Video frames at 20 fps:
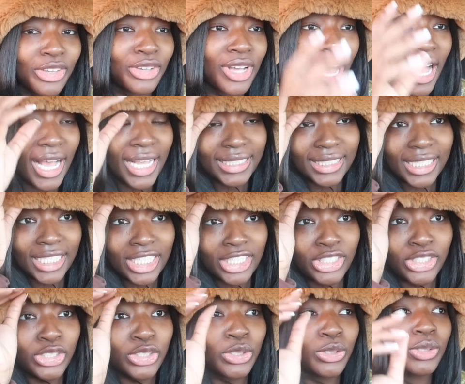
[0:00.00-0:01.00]
you guys it
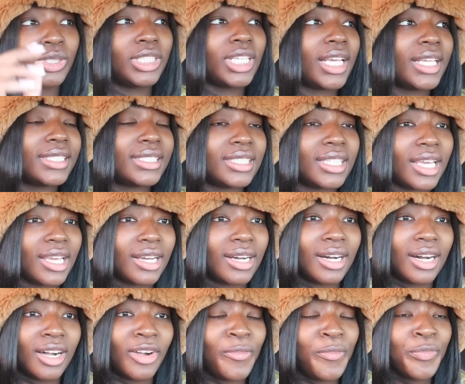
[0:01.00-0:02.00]
is two days late
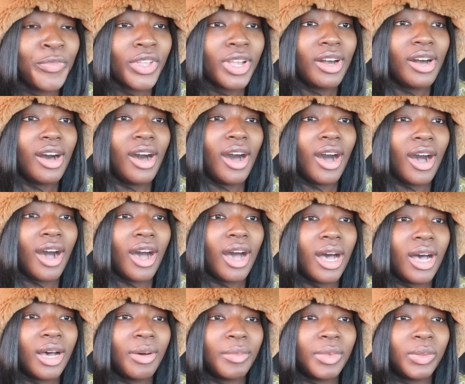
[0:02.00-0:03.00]
of
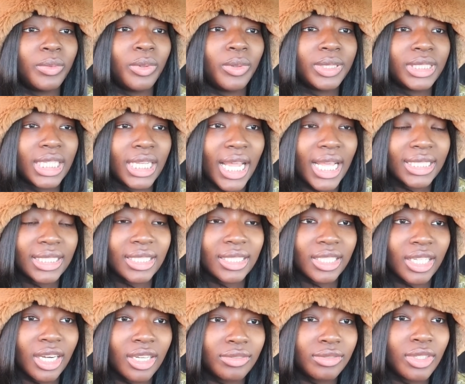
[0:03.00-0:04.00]
um what was the last
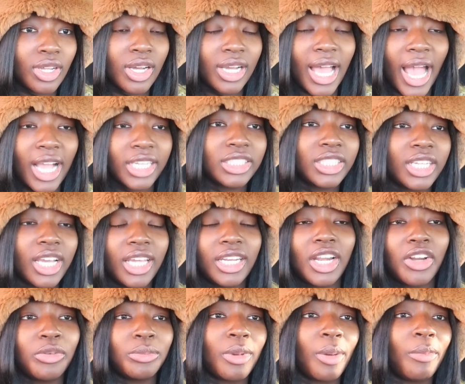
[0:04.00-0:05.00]
thing that i vlogged i actually
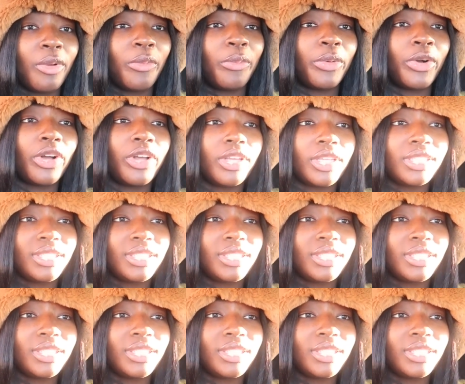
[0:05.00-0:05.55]
cannot remember but